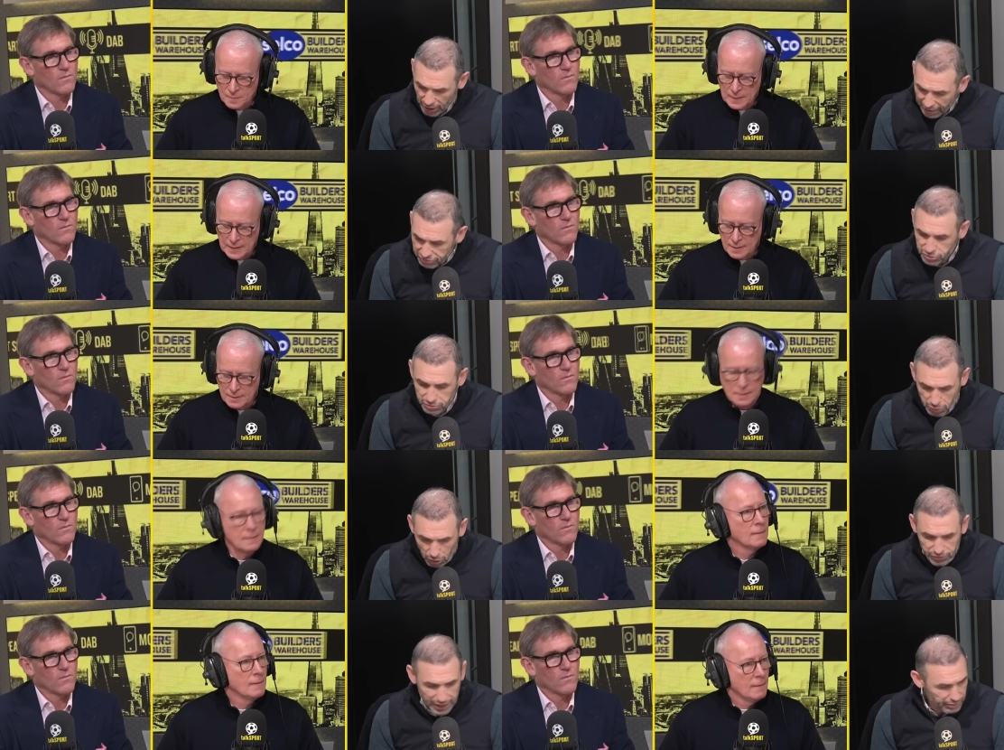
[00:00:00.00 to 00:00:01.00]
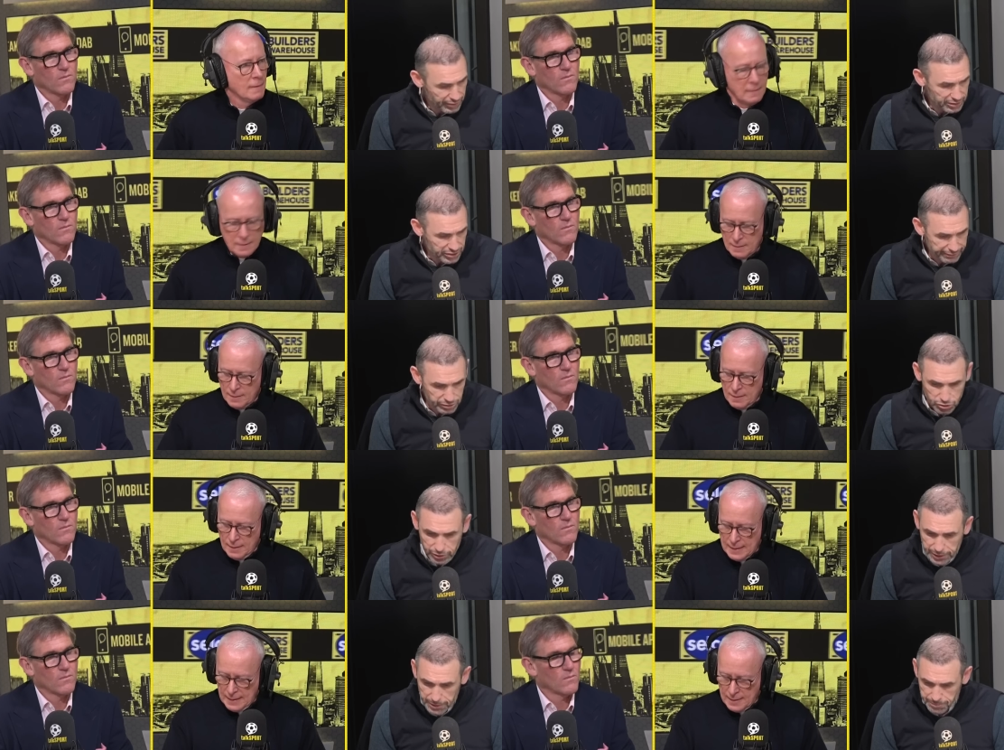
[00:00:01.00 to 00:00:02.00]
Speaker 1: you have to have gone down that
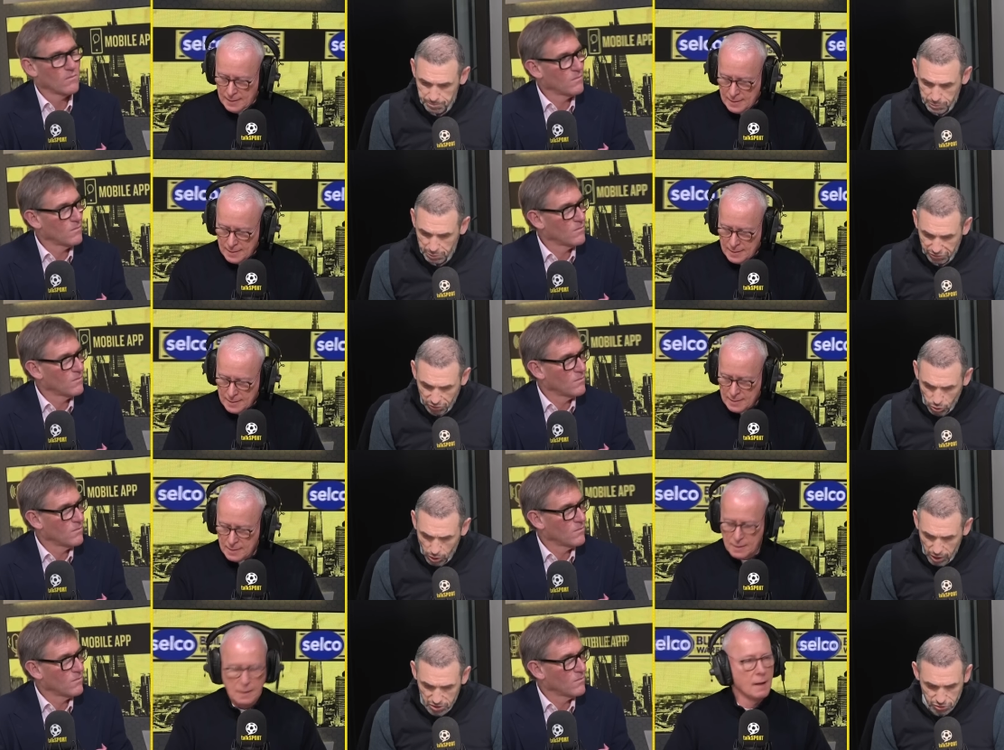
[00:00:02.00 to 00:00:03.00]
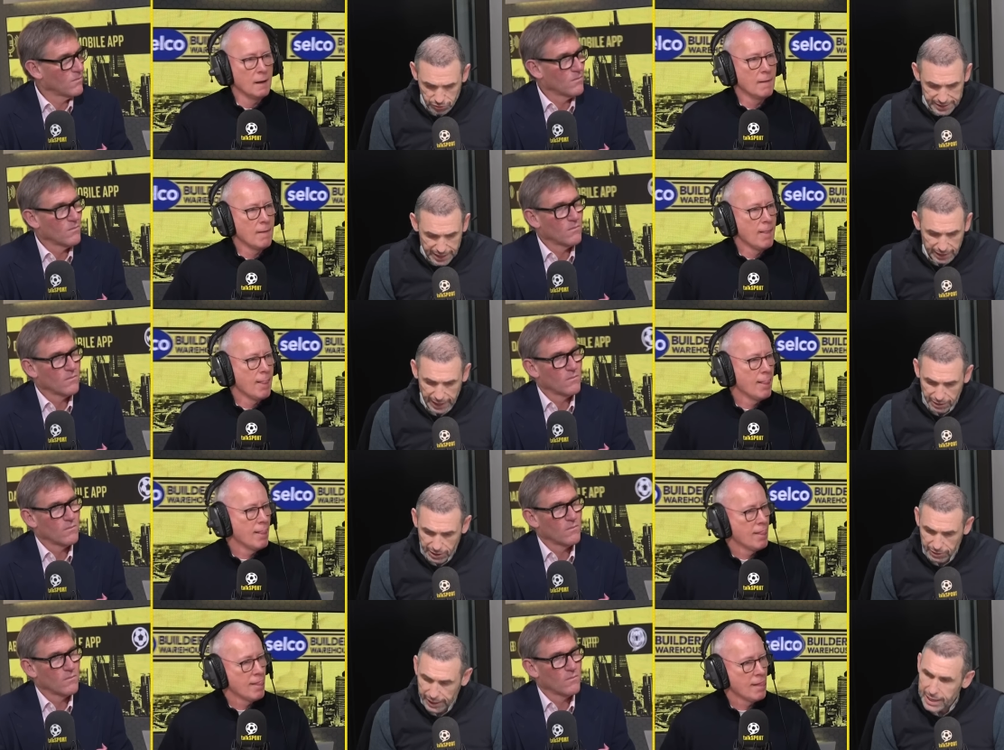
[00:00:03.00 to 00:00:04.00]
territory before. Arsenal are in that
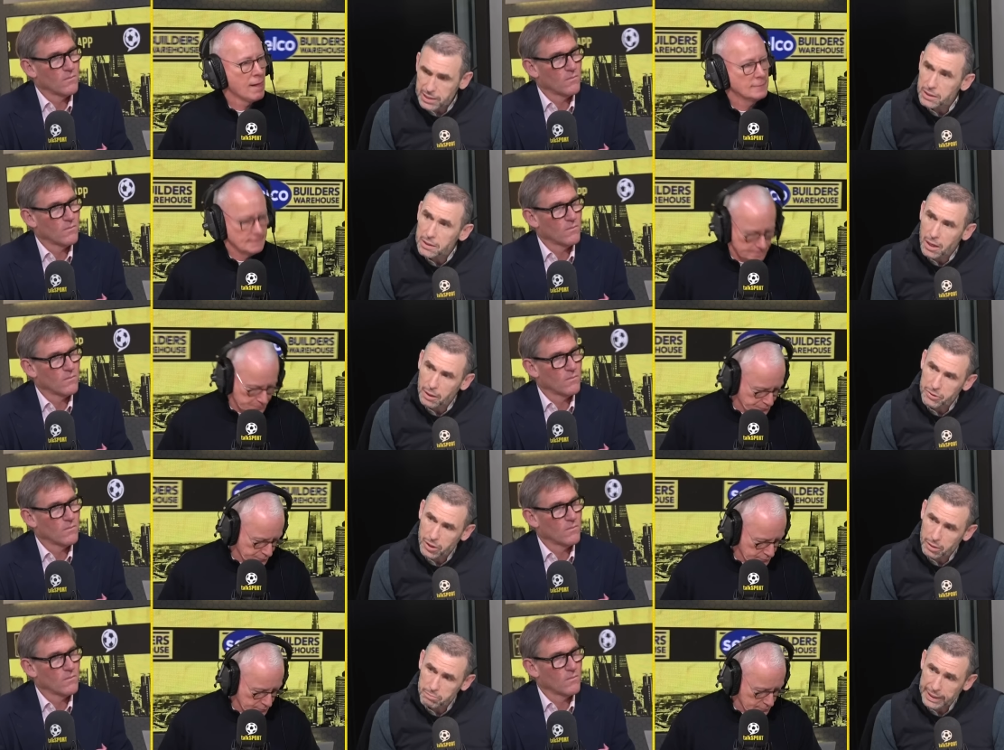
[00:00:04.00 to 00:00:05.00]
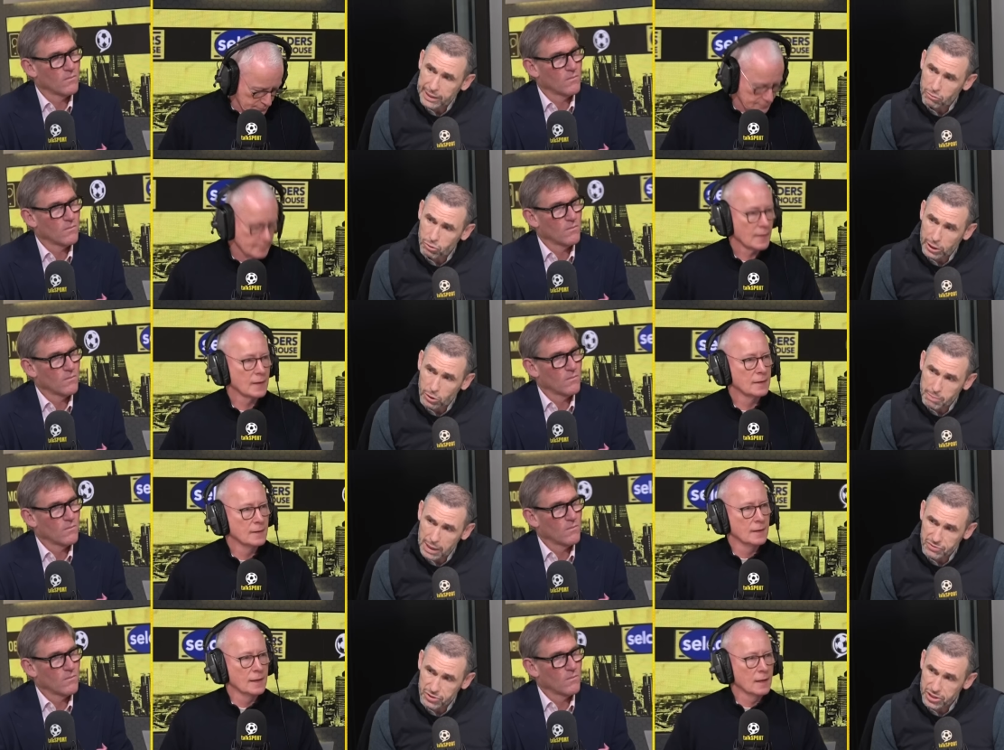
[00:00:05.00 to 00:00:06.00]
area again. And uh, making a really good
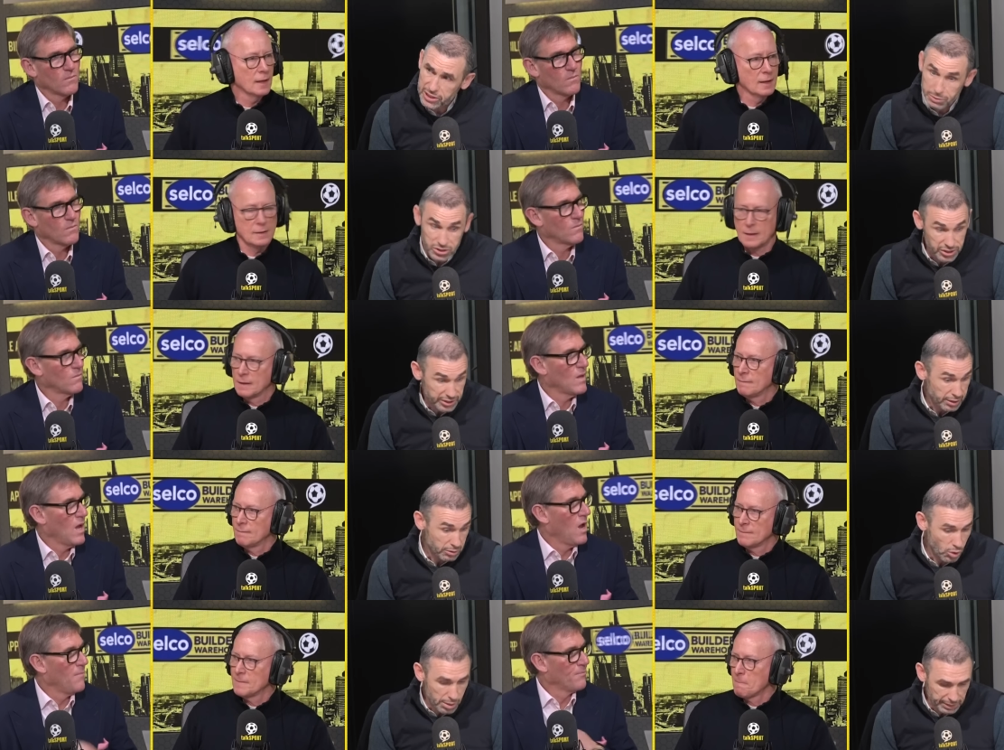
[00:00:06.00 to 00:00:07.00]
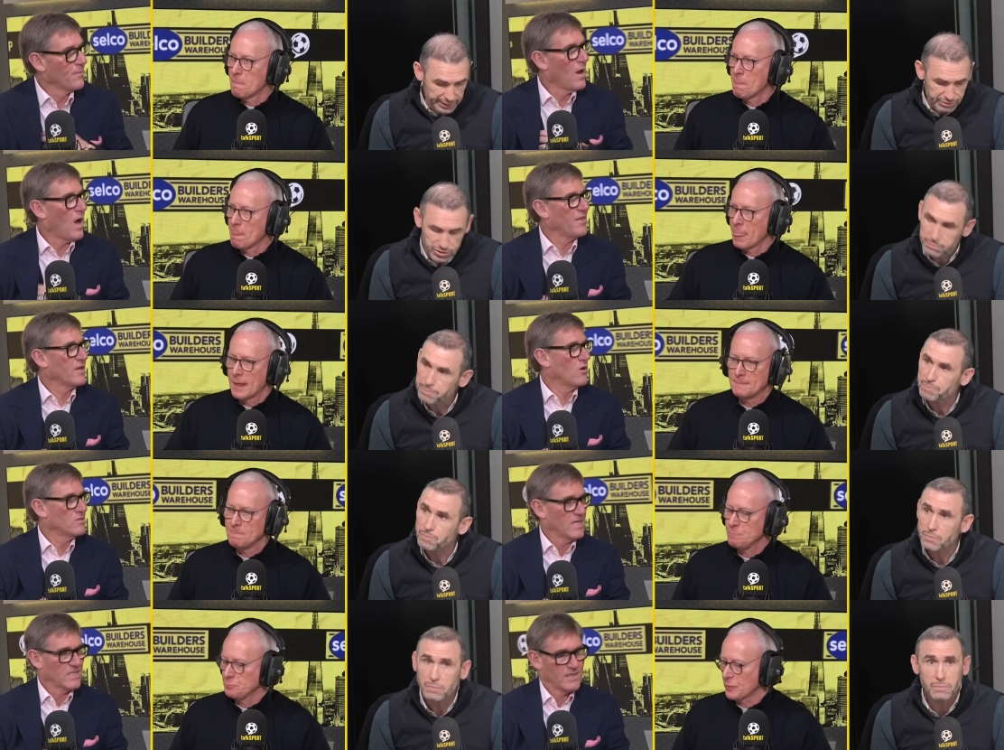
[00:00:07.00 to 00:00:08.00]
match
Speaker 2: for City, but City are quite magnificent. I think
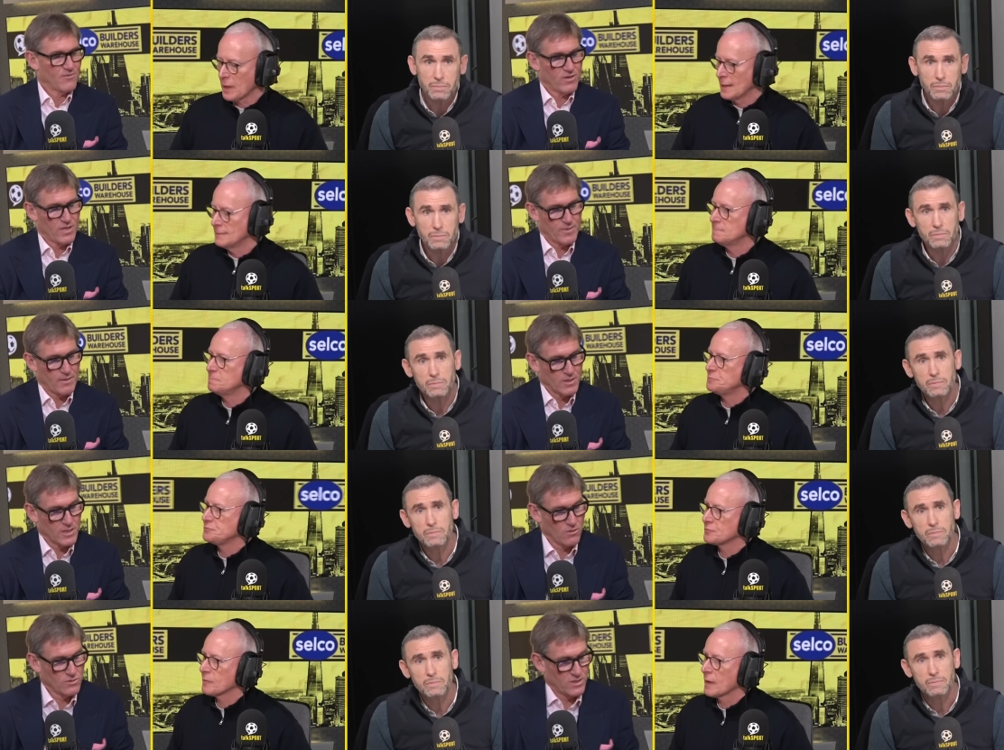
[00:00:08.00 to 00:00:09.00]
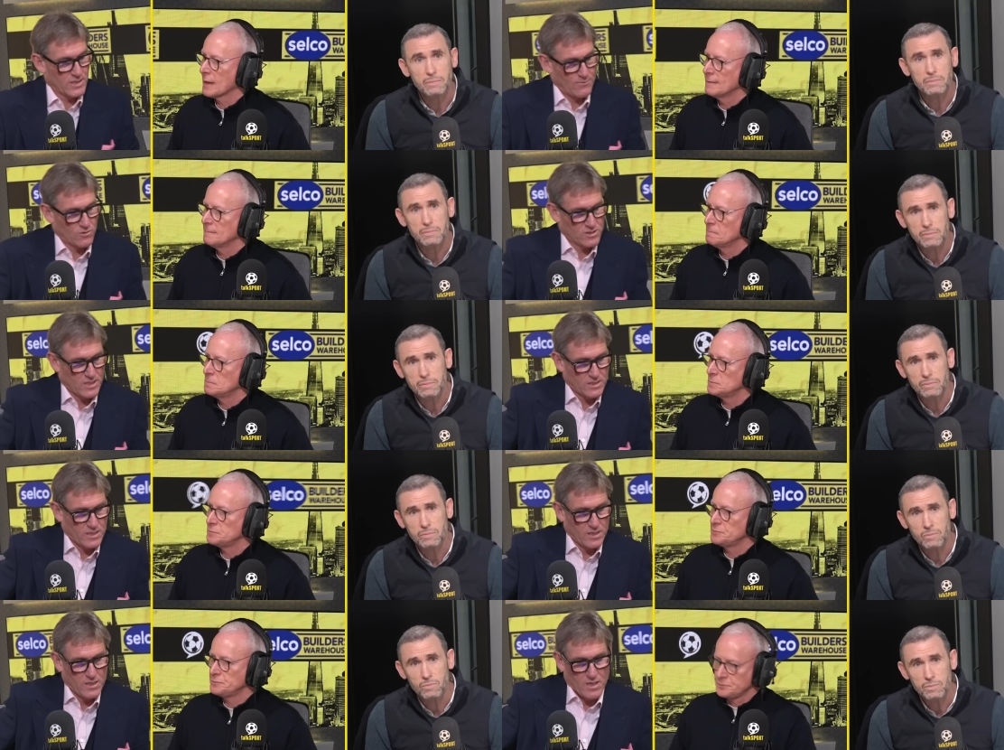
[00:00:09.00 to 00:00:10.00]
context is everything. I mean, I'm going to go to the game on
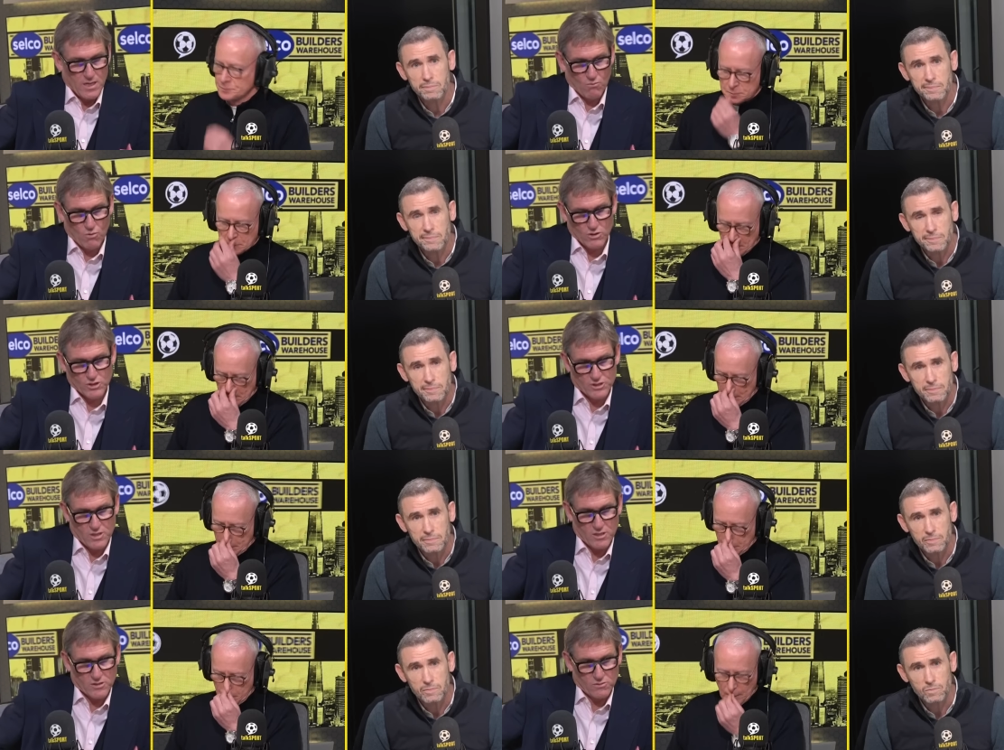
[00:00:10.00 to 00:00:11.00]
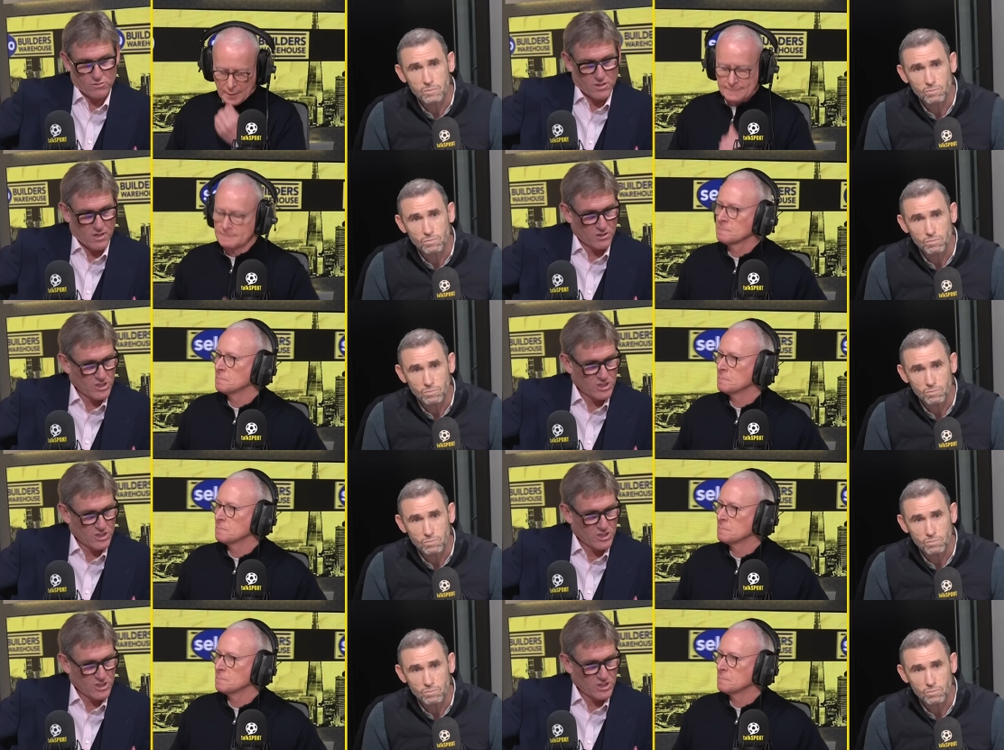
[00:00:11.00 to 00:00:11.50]
Sunday and watch Arsenal's title